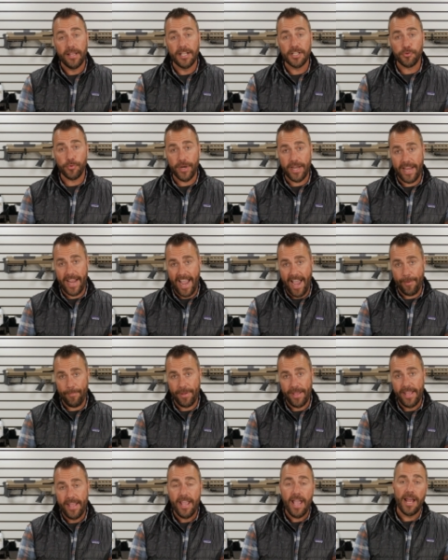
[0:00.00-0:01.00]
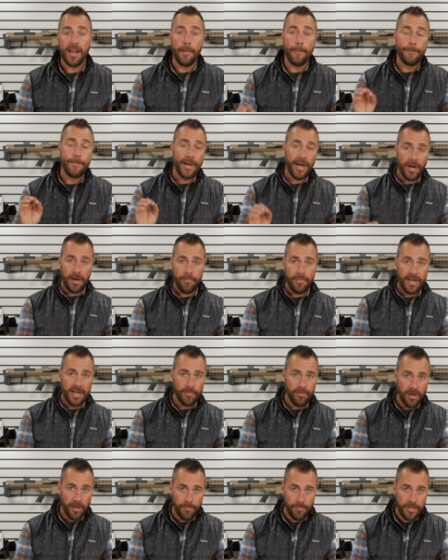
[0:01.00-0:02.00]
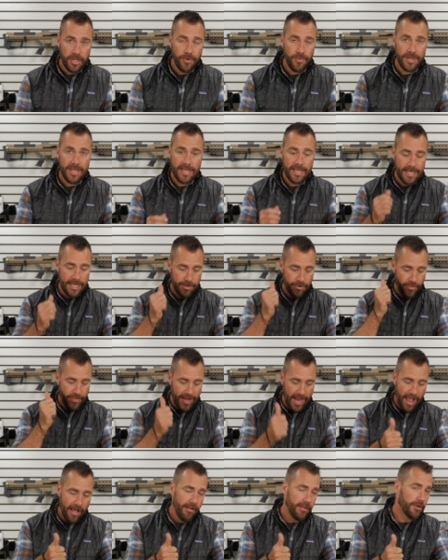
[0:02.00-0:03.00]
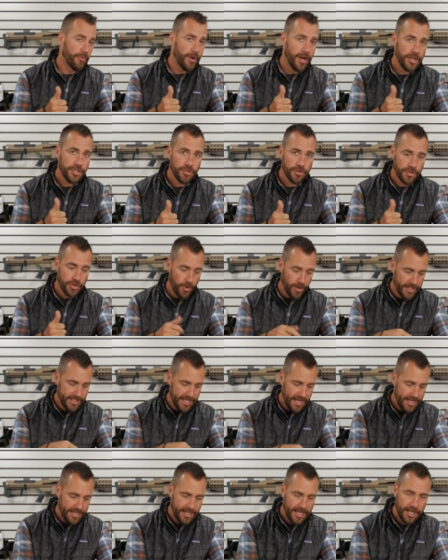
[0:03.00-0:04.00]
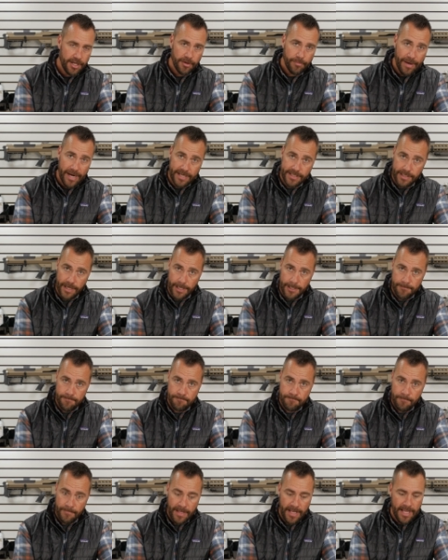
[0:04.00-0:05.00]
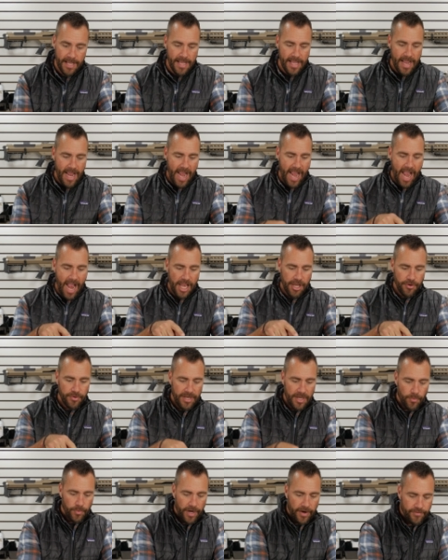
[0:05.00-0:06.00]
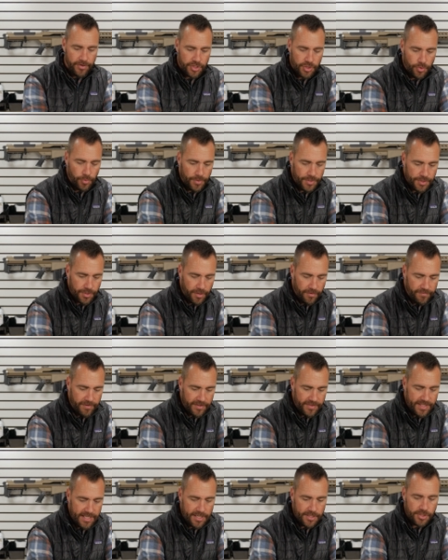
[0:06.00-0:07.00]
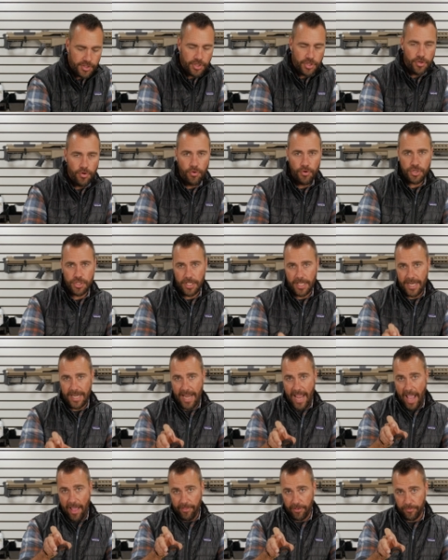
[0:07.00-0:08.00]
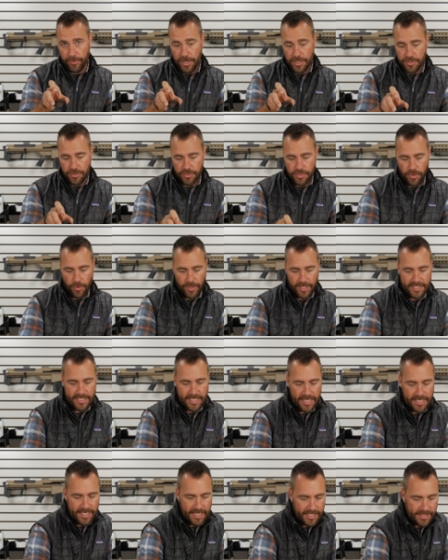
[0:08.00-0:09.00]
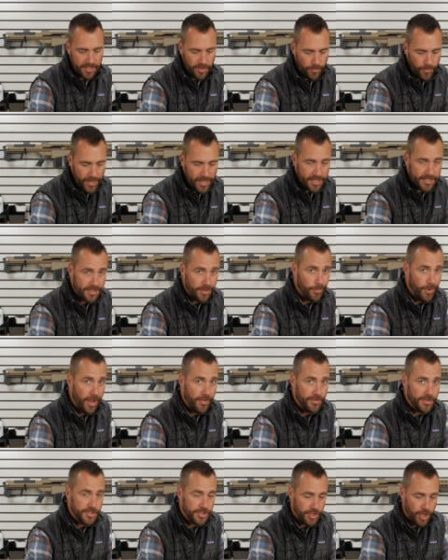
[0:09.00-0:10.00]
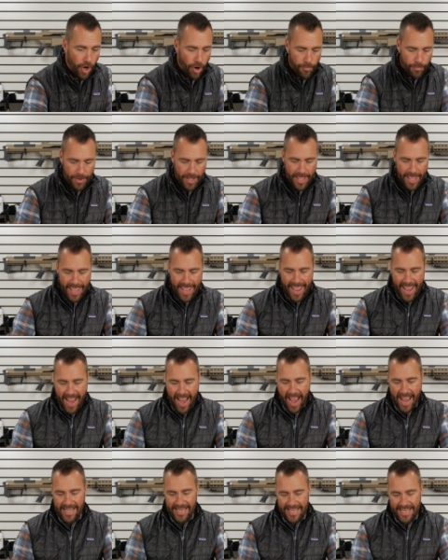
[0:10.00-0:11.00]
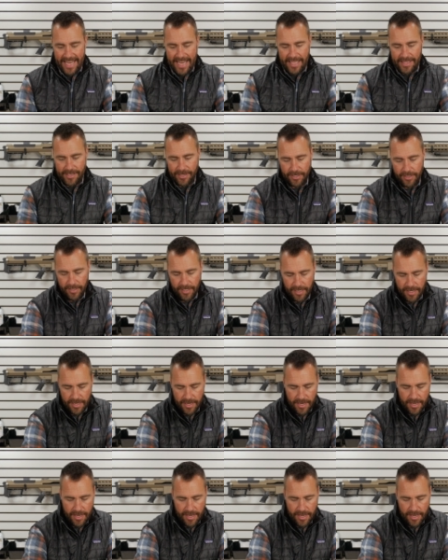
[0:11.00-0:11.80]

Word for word: let's recap. At a bare minimum, you need either the Allen wrench or Torx head to get your base on, and you need whatever tool is going to fit these, usually an Allen wrench or Torx head to get the rings around the scope, and either